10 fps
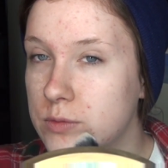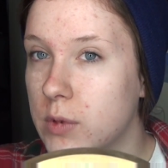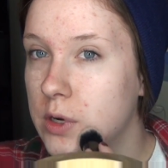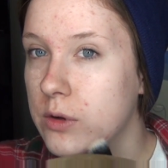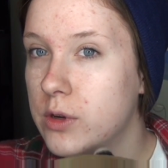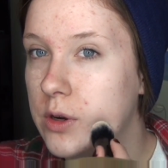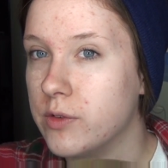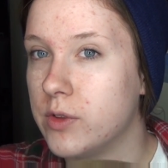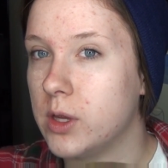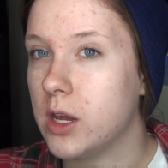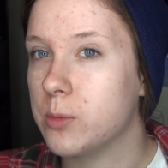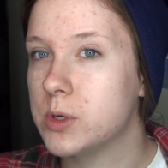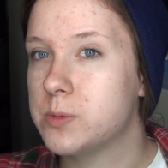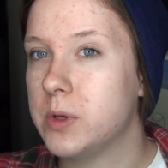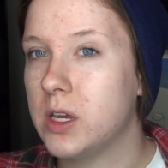I don't know if the
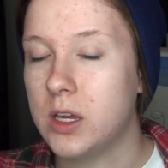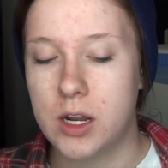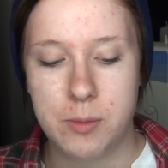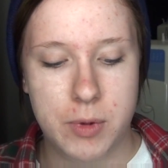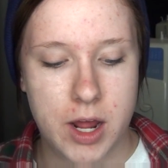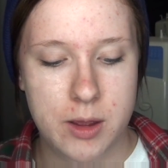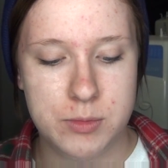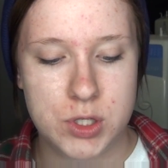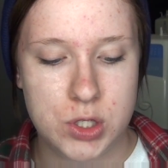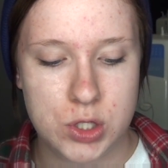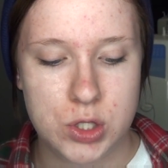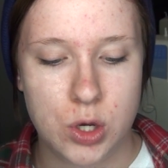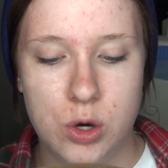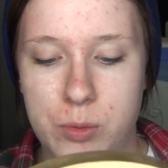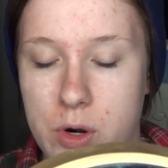camera's picking it up, but I'm
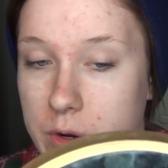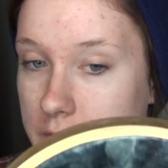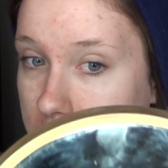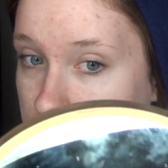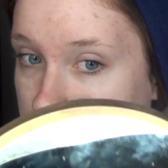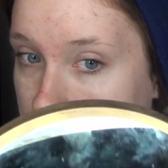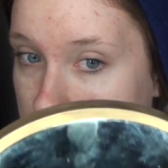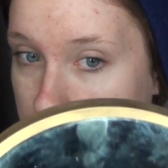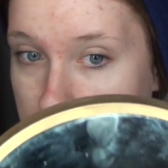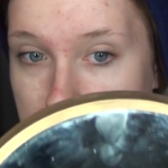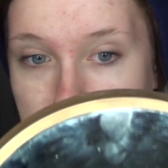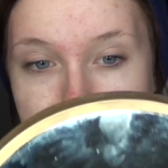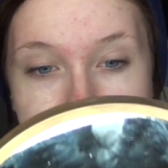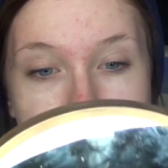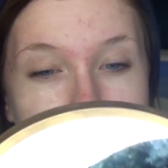so broken out right now.
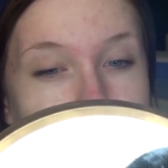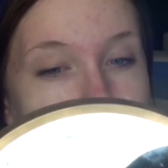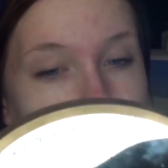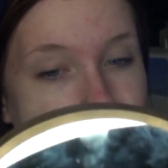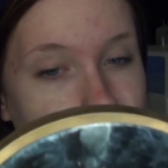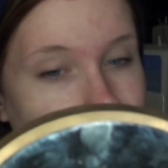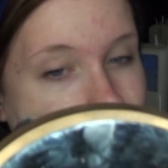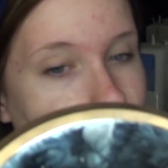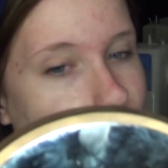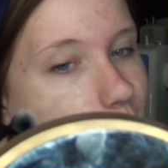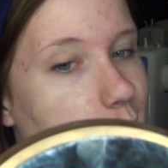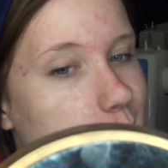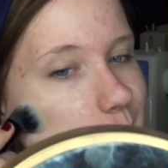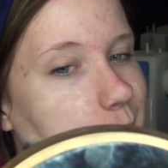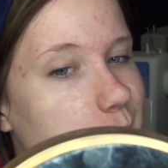Couldn't tell you
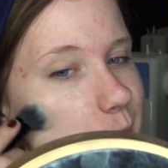why.